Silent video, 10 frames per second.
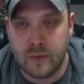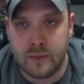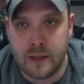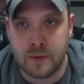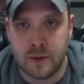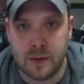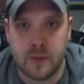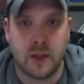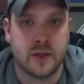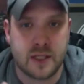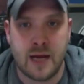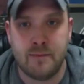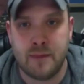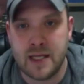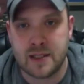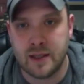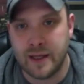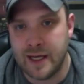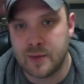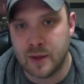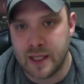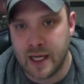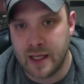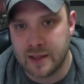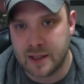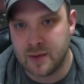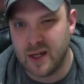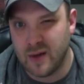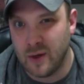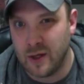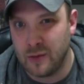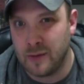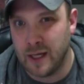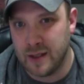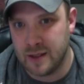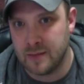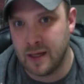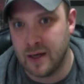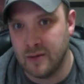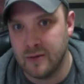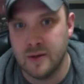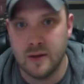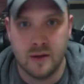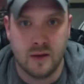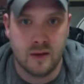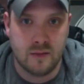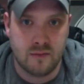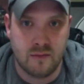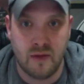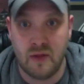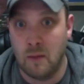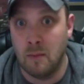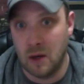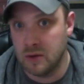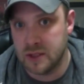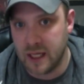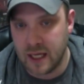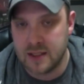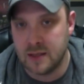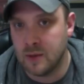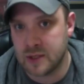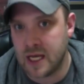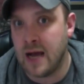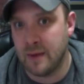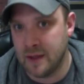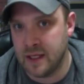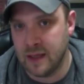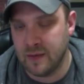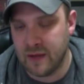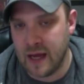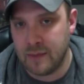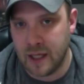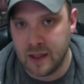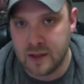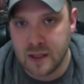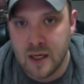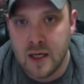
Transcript: people understand. Basically, an H1 tag is explaining what your page is about the most, I guess, the most common theme of that page.